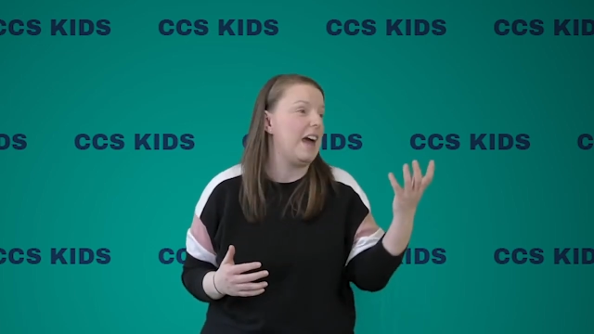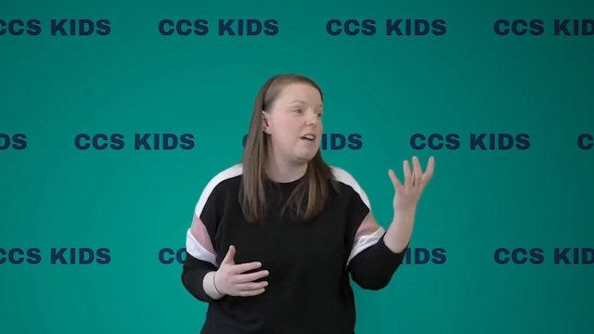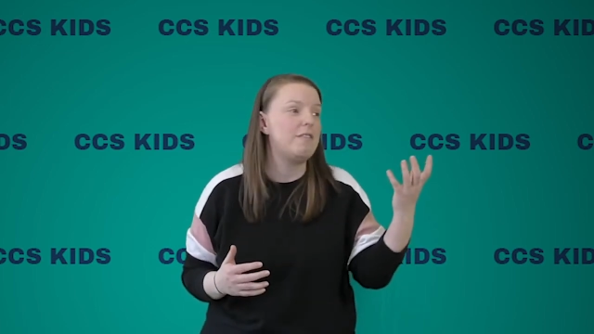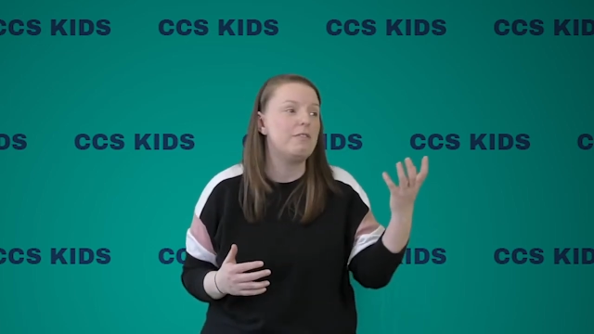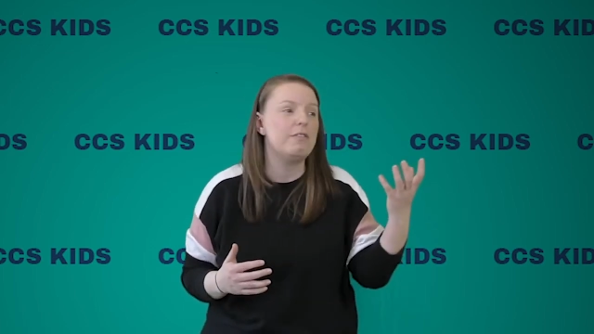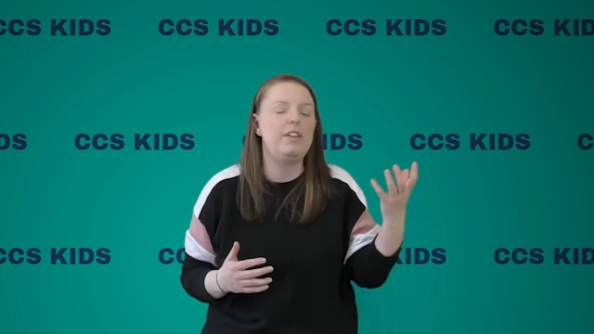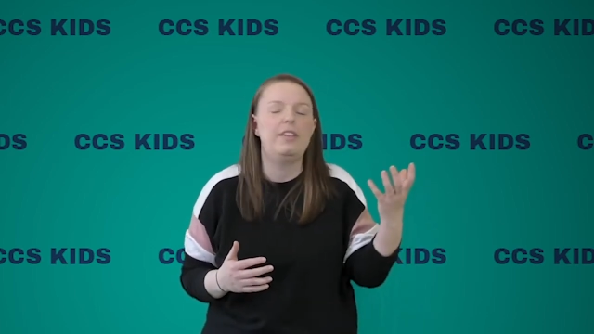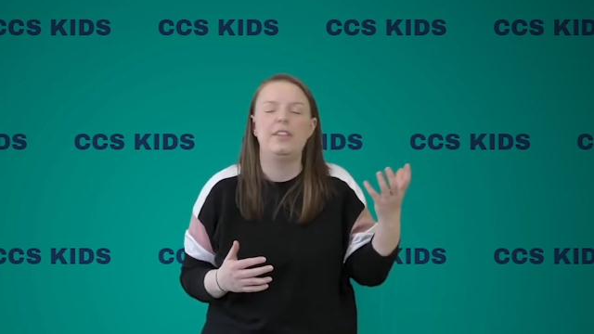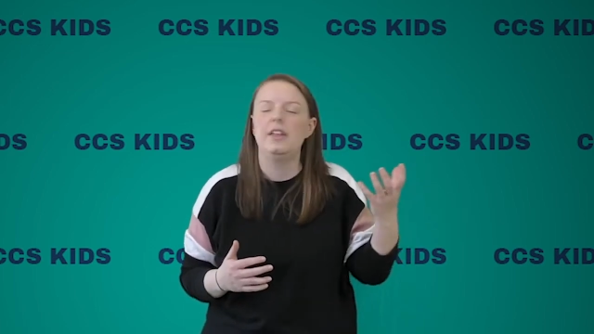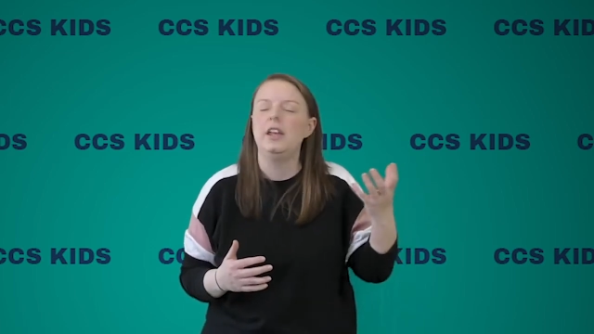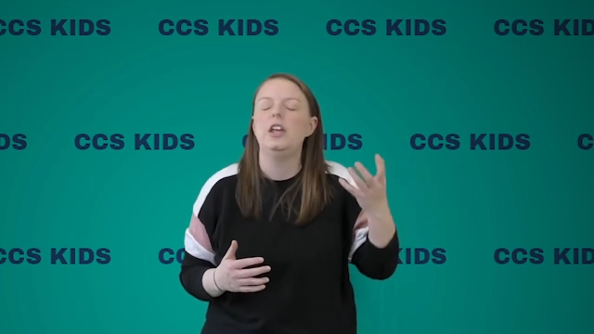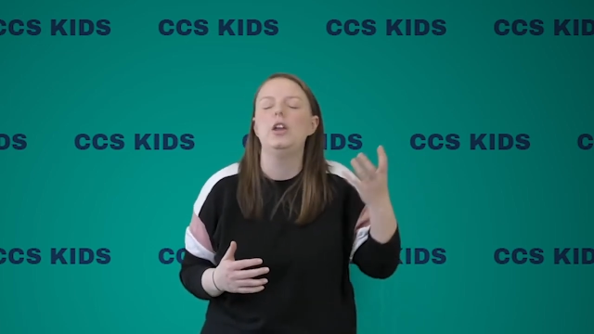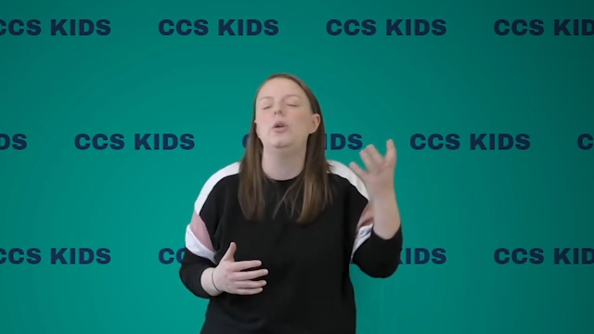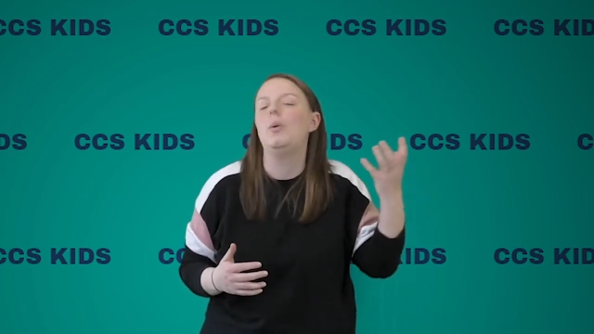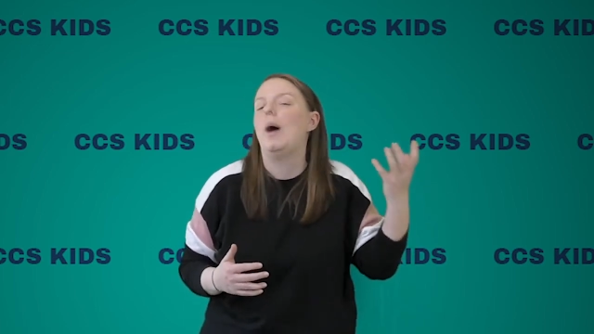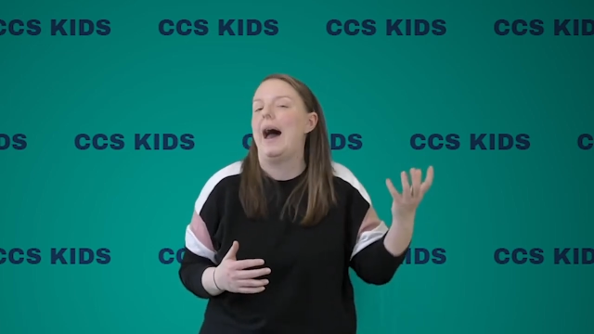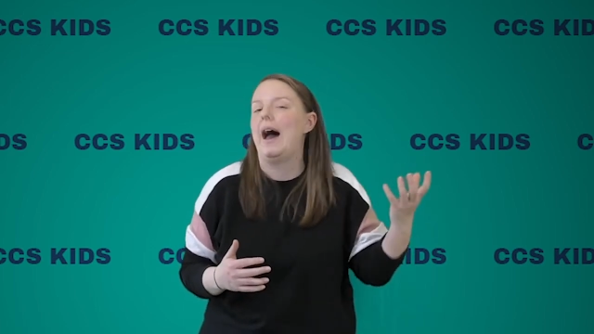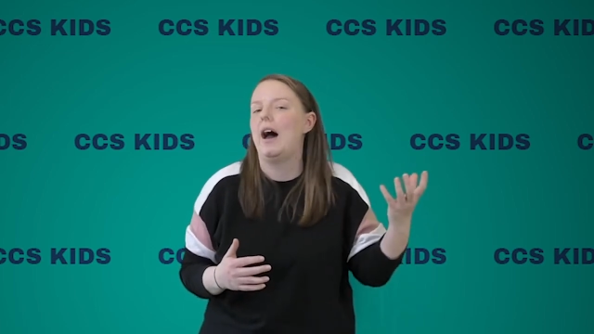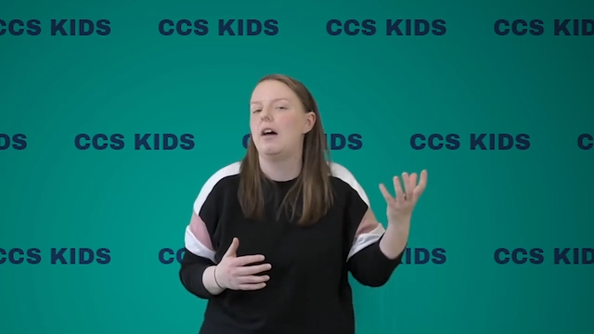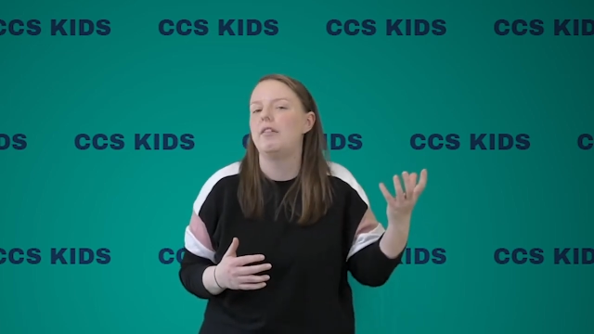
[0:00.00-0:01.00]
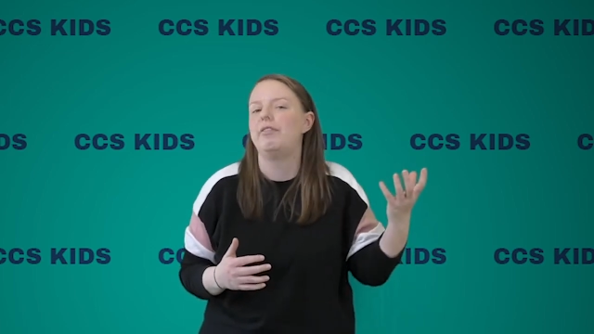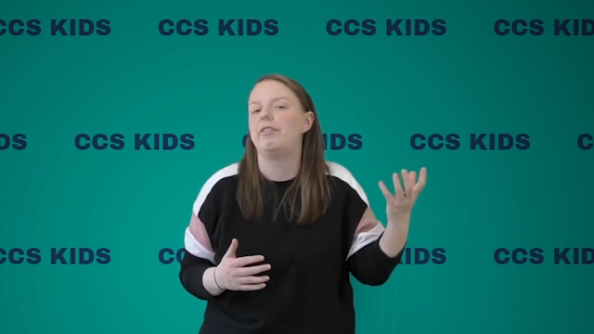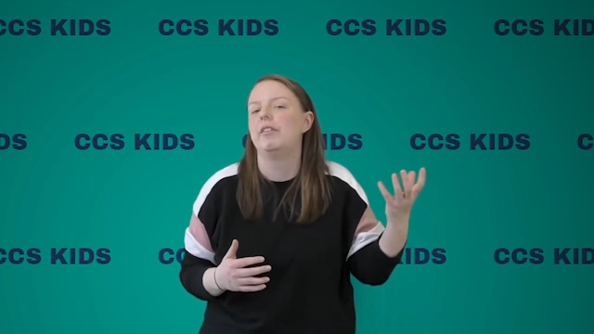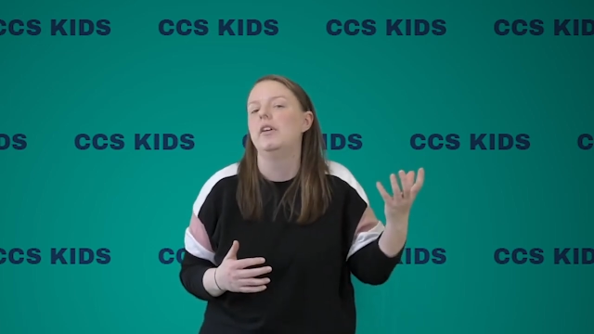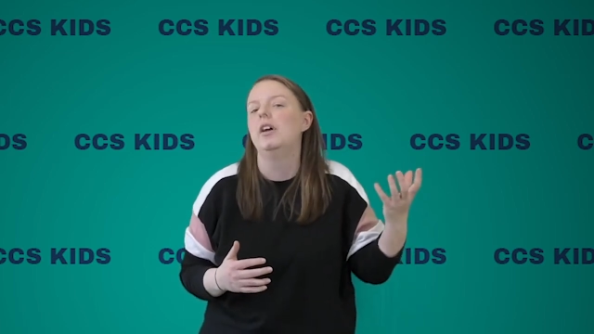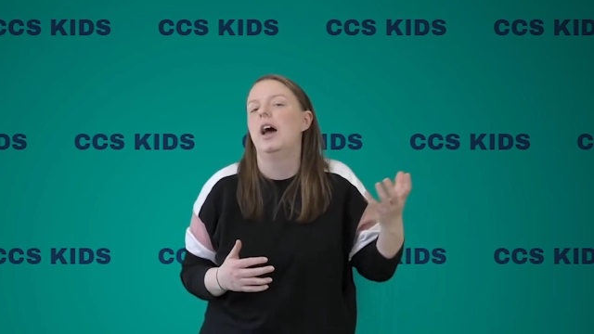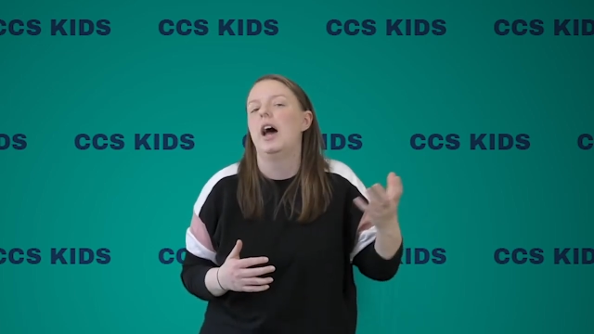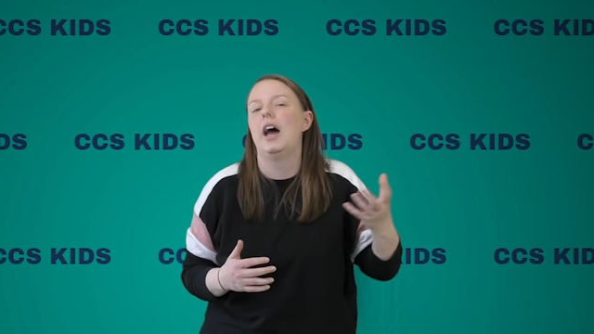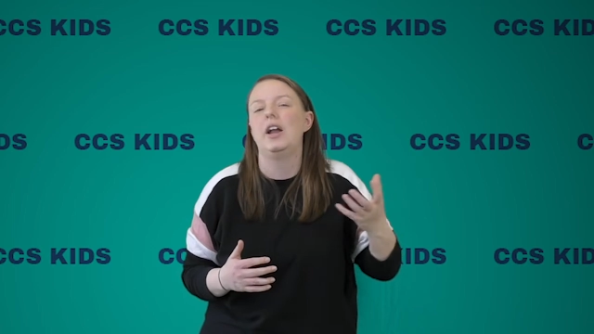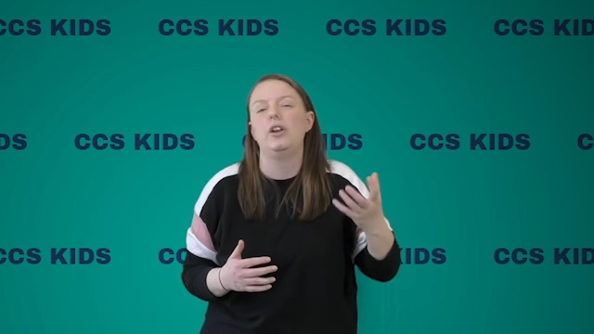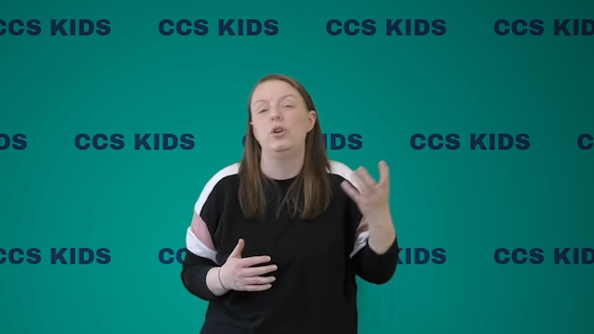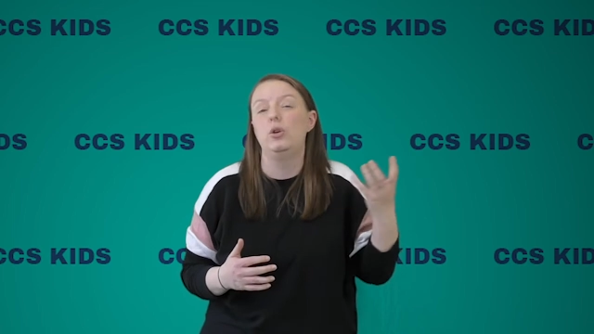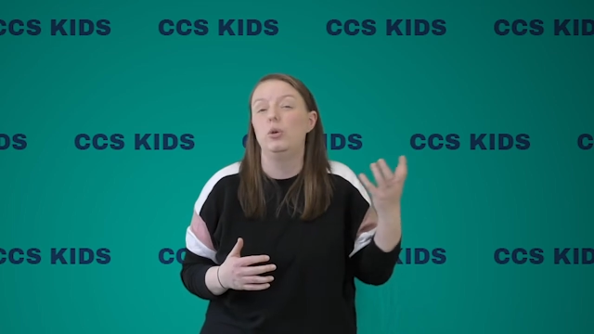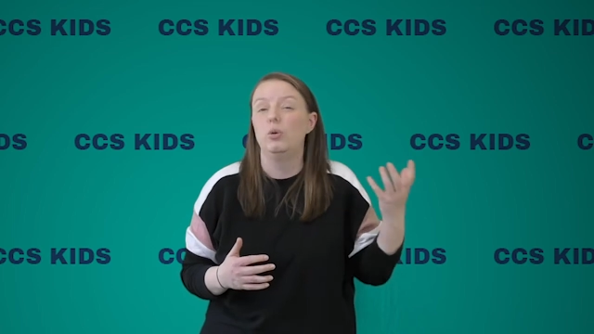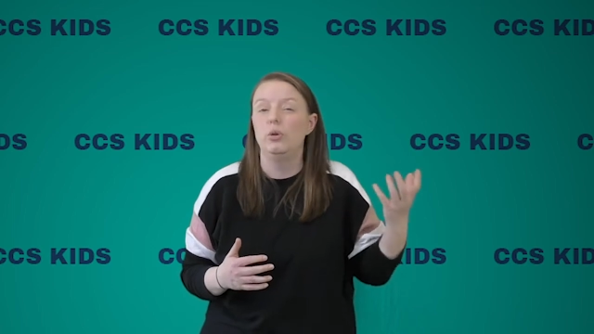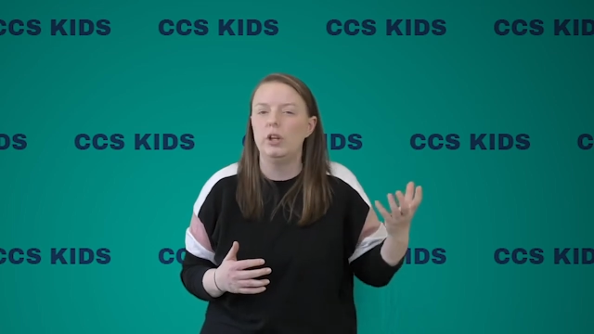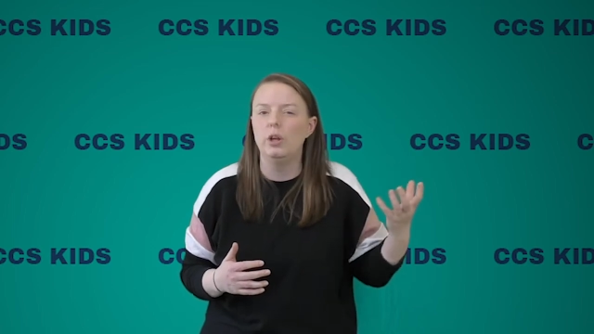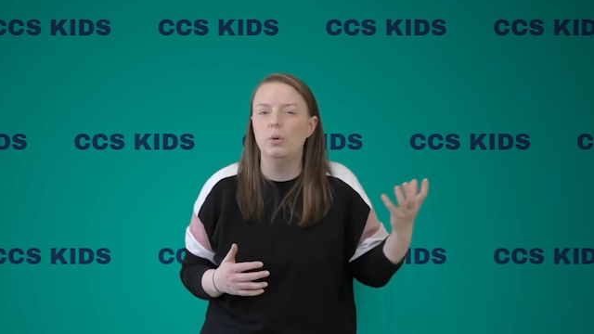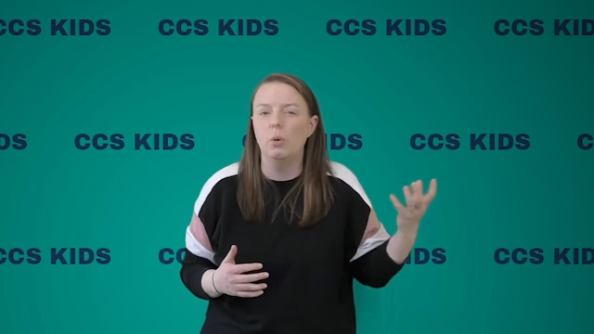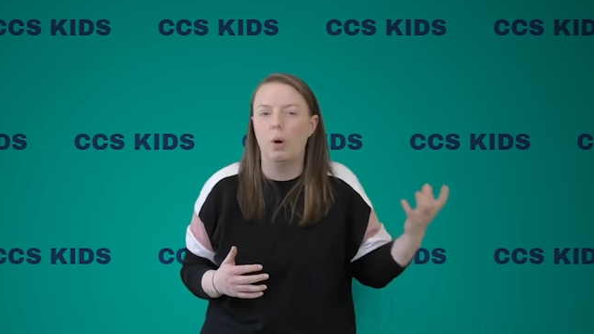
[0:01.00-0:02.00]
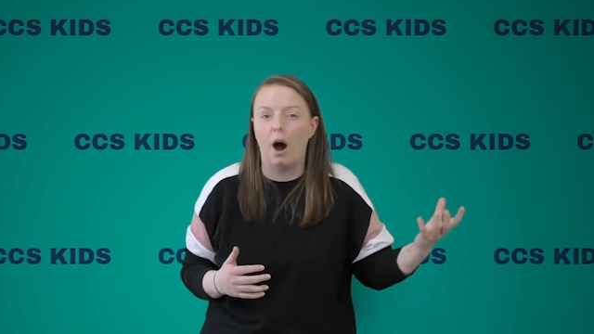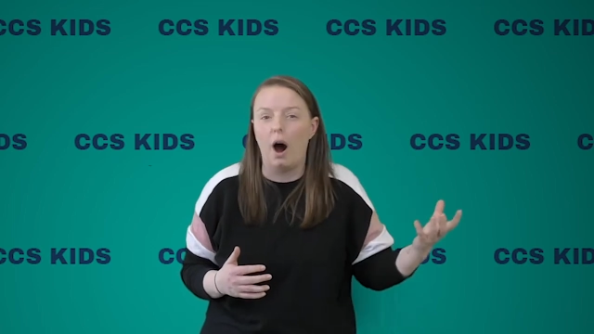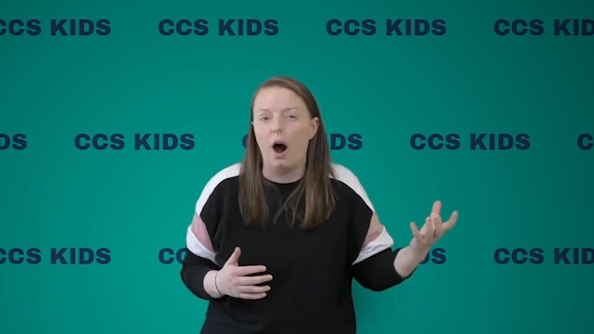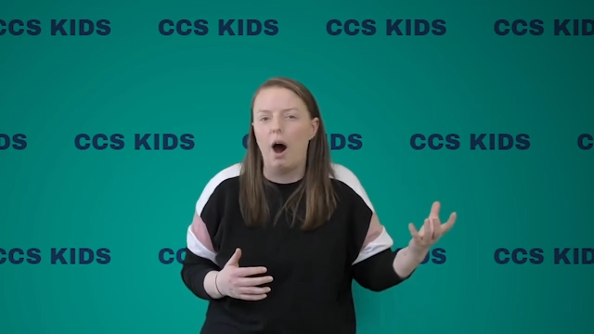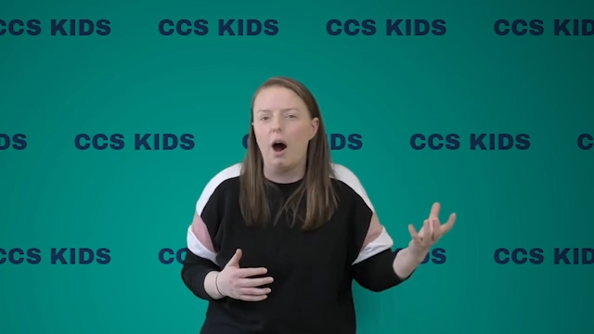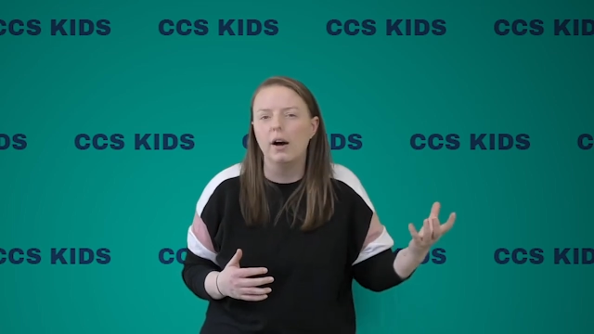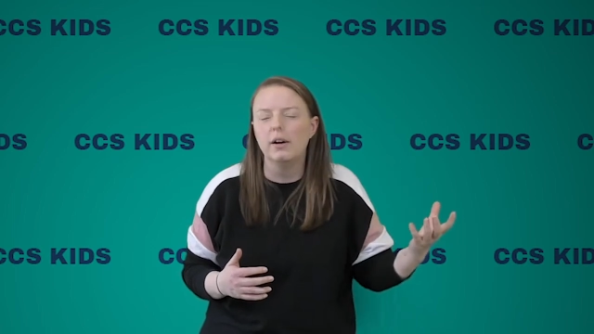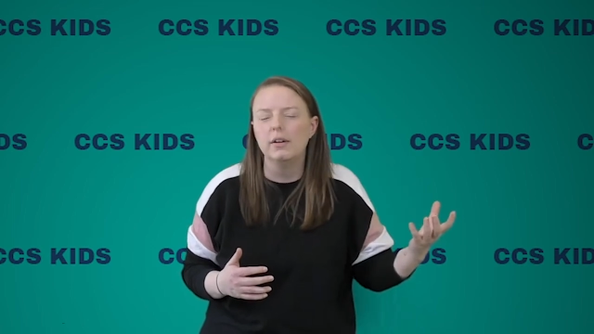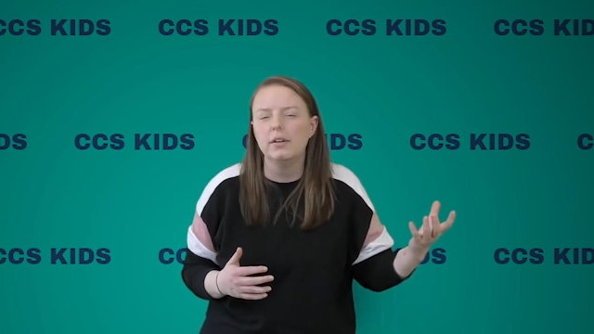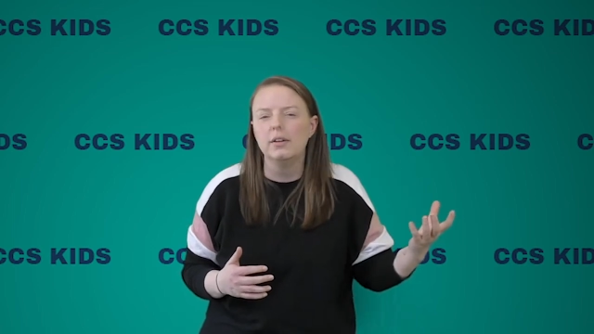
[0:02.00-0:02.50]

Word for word: everything you have and who you are,